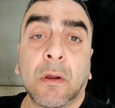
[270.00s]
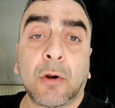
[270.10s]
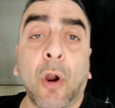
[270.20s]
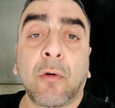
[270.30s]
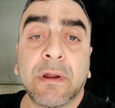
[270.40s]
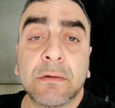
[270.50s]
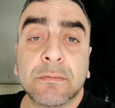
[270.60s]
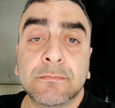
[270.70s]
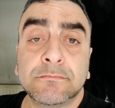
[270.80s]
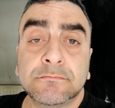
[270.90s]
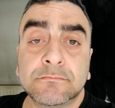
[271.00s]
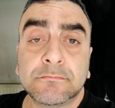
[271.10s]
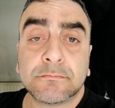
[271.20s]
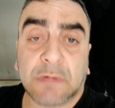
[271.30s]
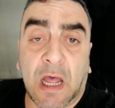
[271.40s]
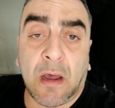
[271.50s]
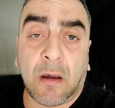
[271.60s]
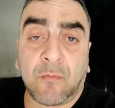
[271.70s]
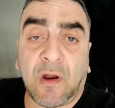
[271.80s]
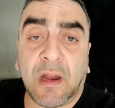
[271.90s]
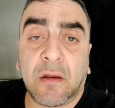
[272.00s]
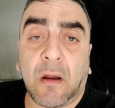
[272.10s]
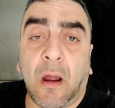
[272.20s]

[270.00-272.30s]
chlorine. Now I'm running